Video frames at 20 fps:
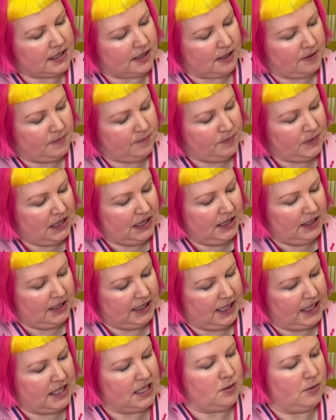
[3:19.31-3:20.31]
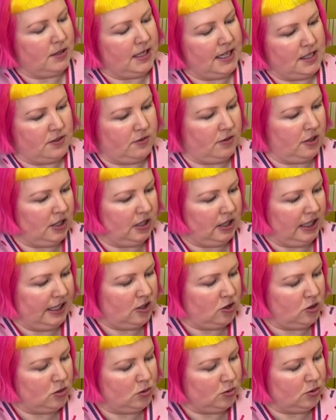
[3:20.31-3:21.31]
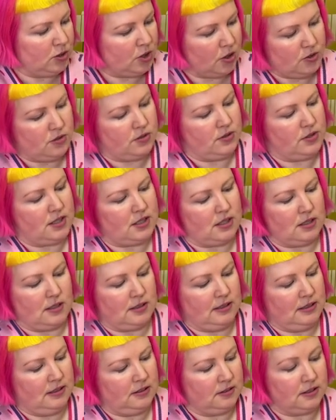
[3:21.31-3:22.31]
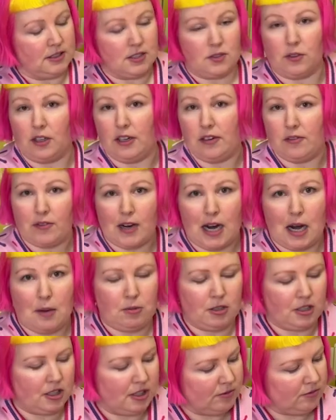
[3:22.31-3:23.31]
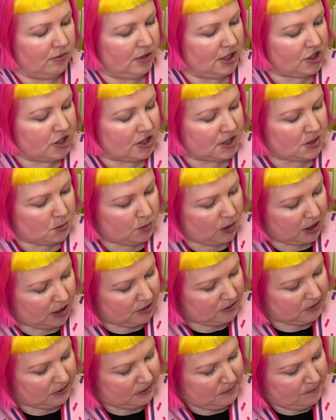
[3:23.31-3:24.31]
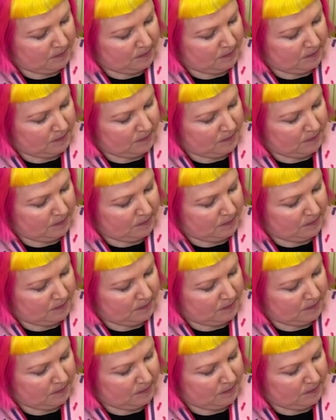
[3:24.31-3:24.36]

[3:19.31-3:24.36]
And yeah, this one has very like jewel tones, and it's very vibrant and rich as well.